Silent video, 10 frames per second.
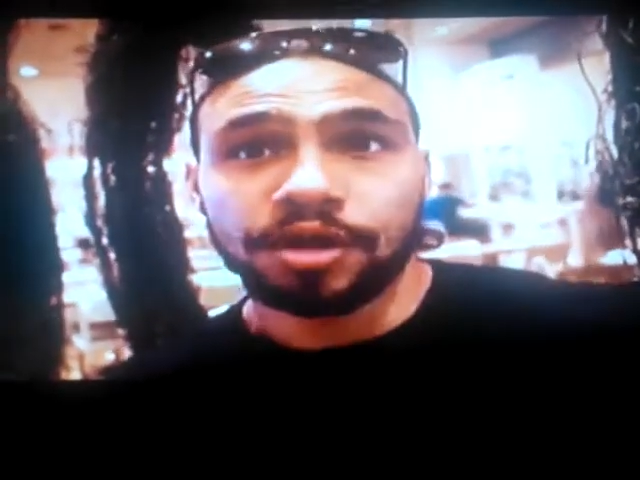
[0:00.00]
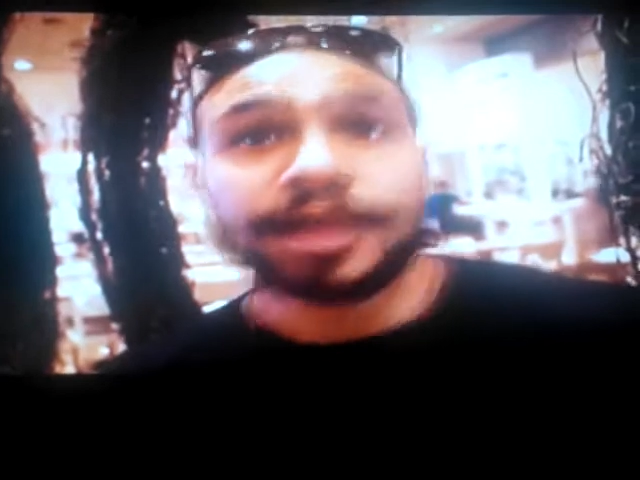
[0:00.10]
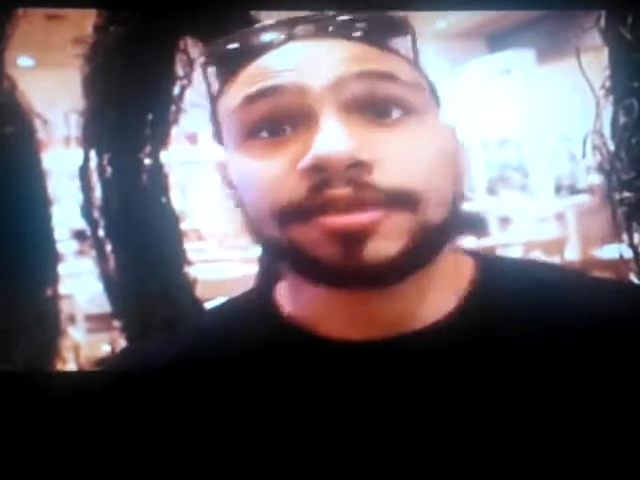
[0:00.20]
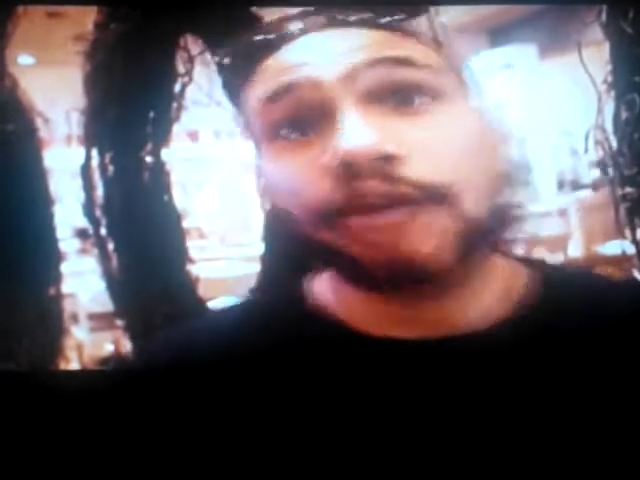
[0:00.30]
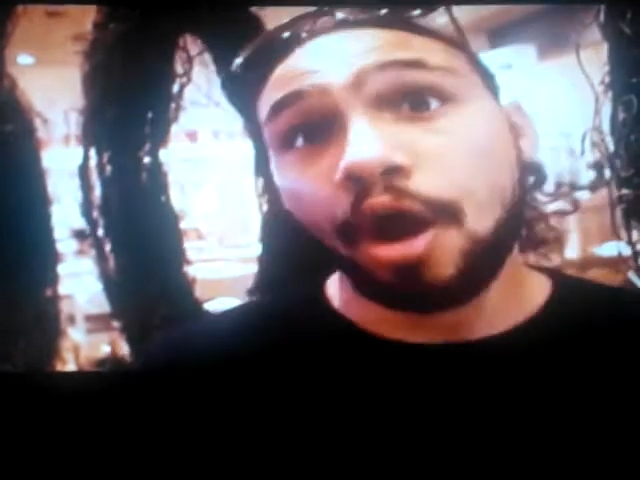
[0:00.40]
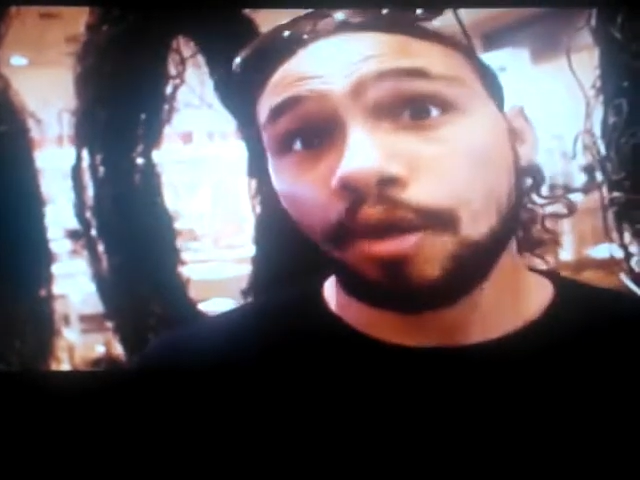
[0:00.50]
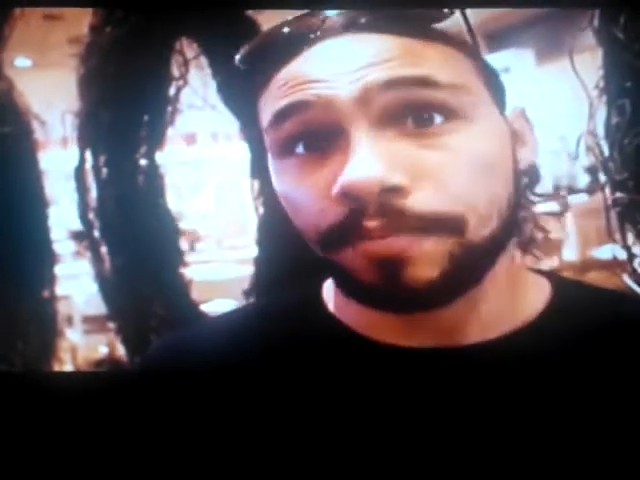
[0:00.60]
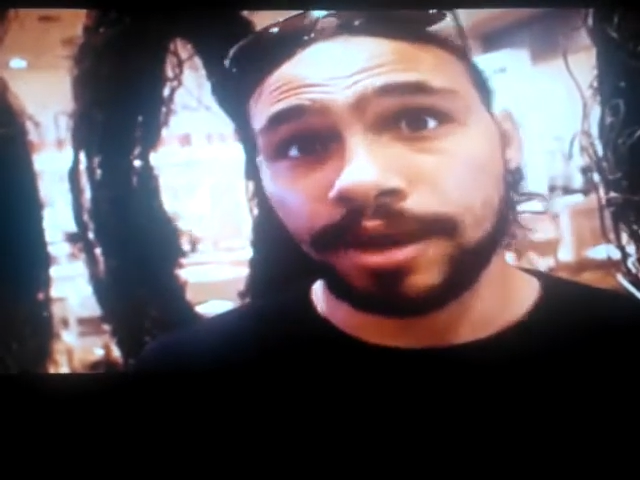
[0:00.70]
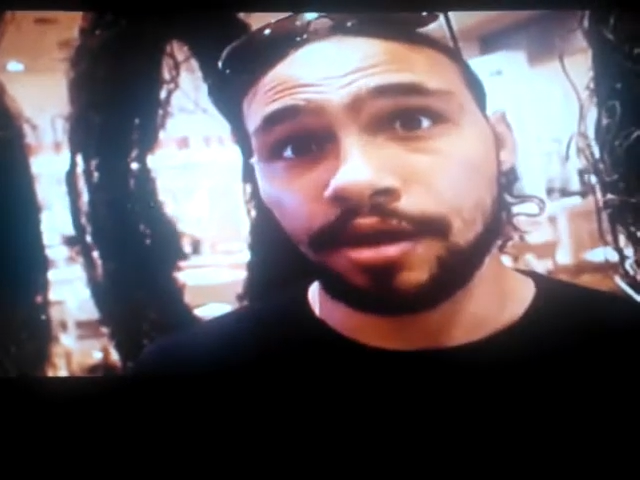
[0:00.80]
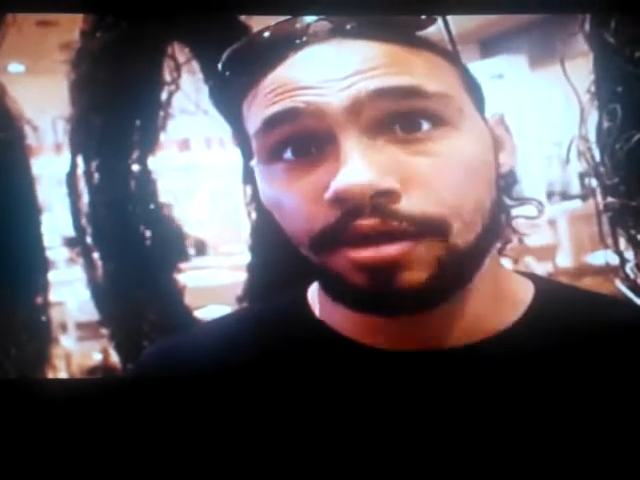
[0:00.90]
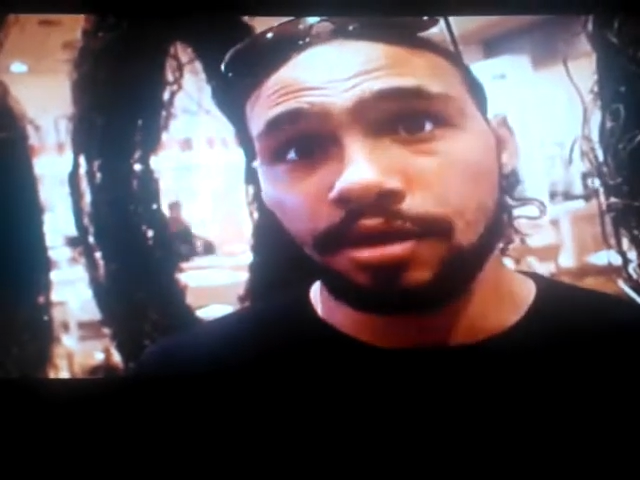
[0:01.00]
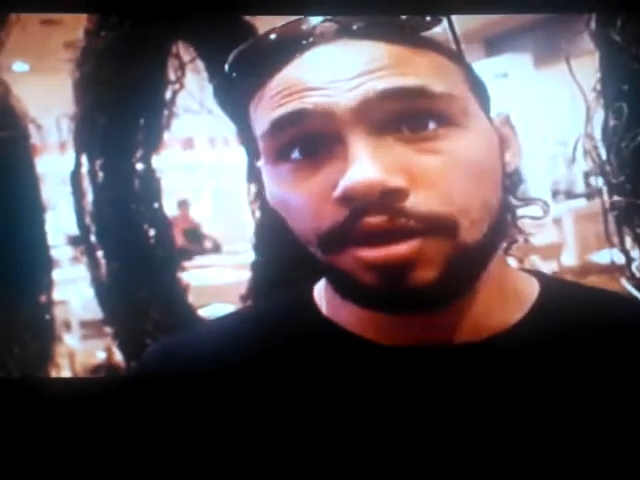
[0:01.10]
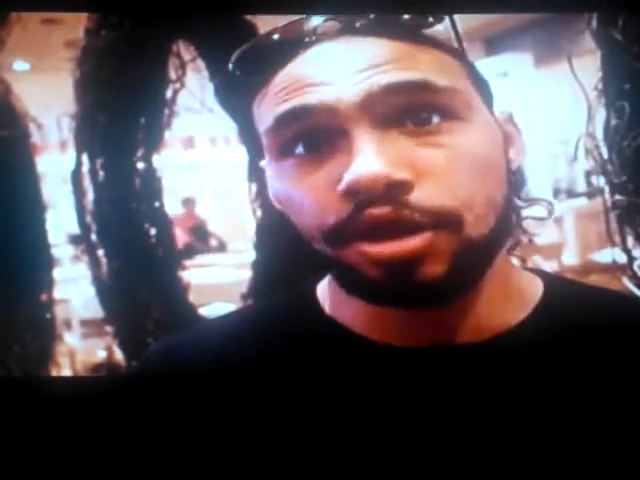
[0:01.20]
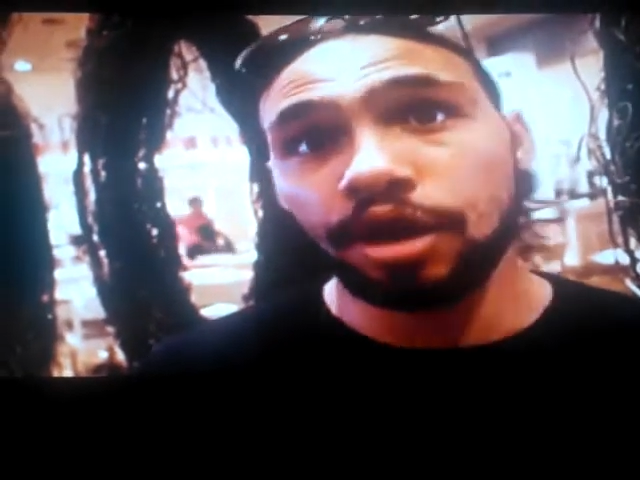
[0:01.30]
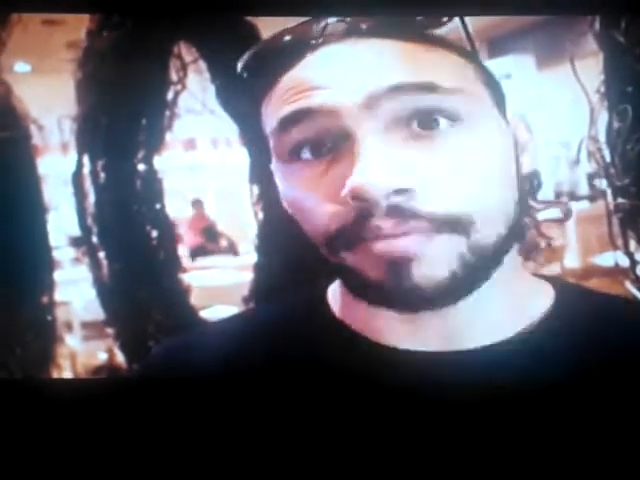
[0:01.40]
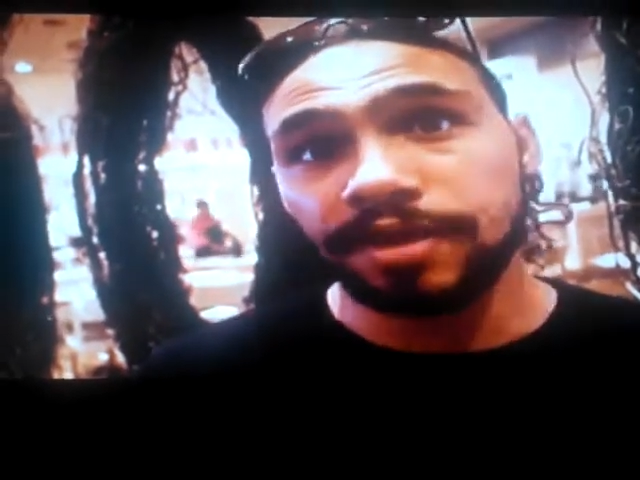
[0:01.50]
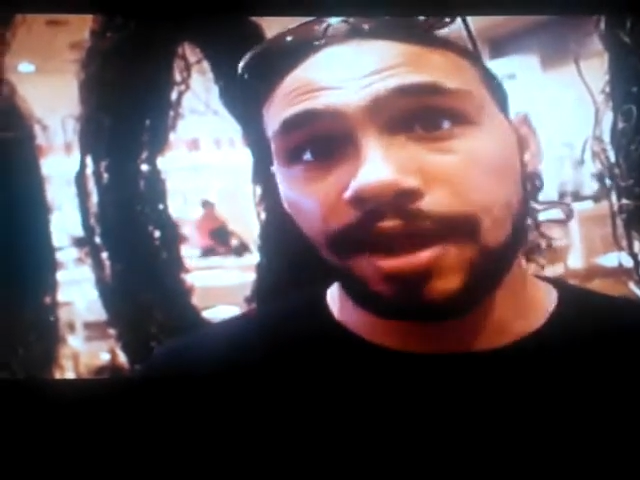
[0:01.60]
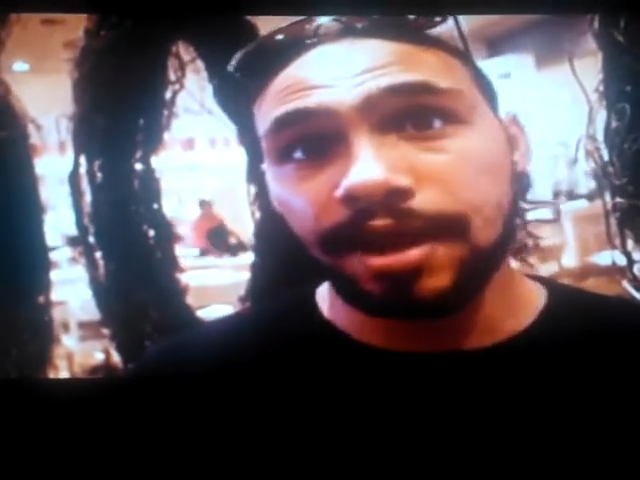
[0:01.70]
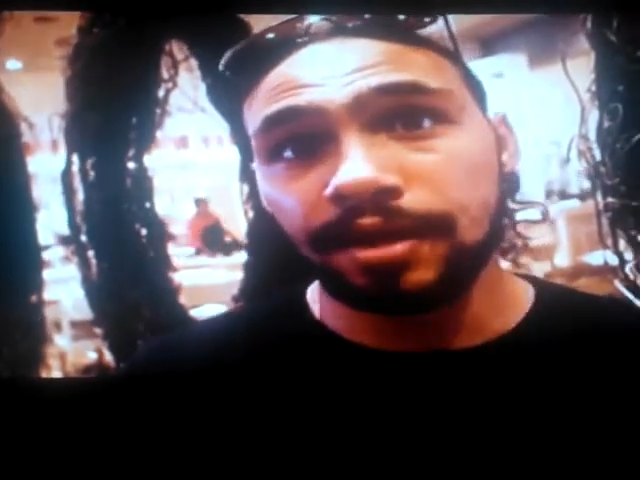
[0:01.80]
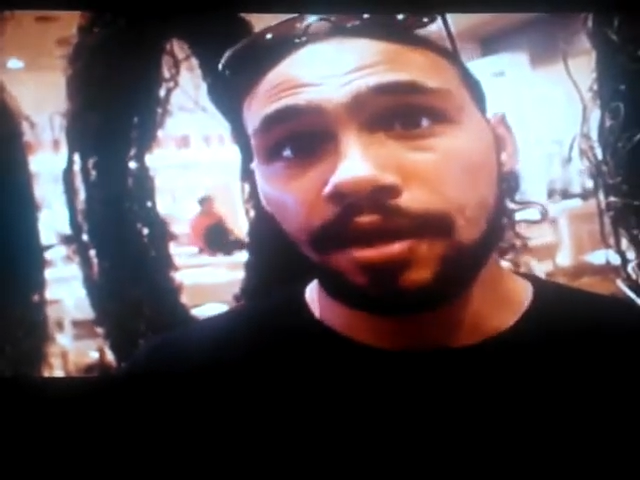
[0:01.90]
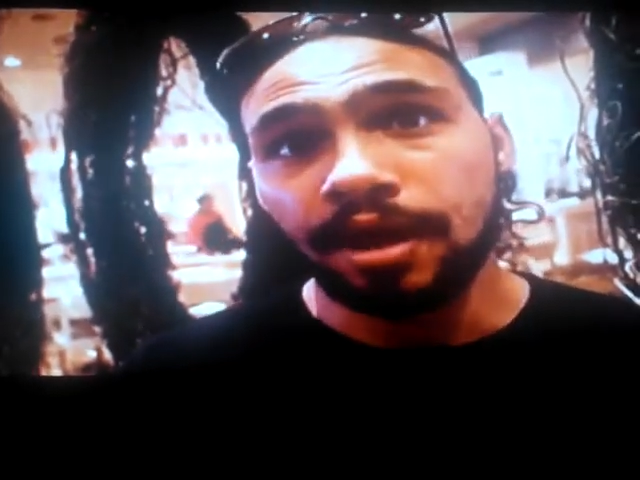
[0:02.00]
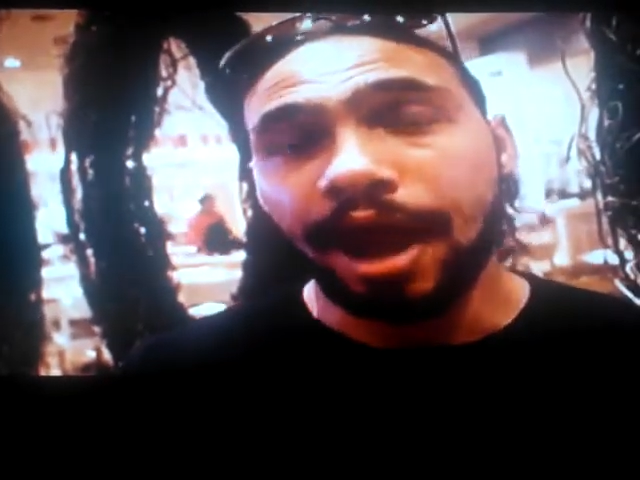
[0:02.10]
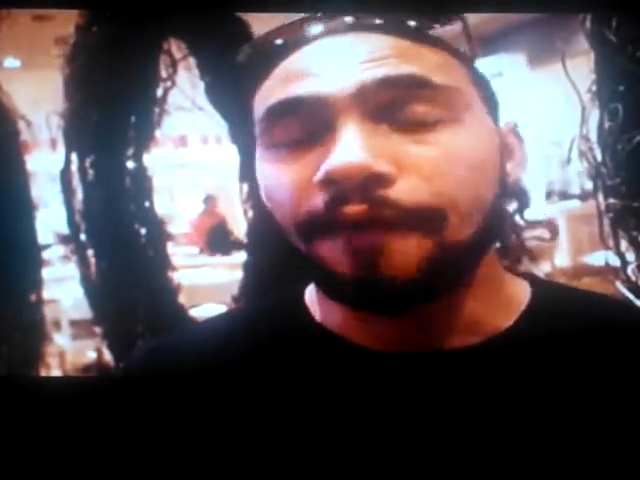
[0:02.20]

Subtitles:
Let's go, Amir. You know what I'm saying?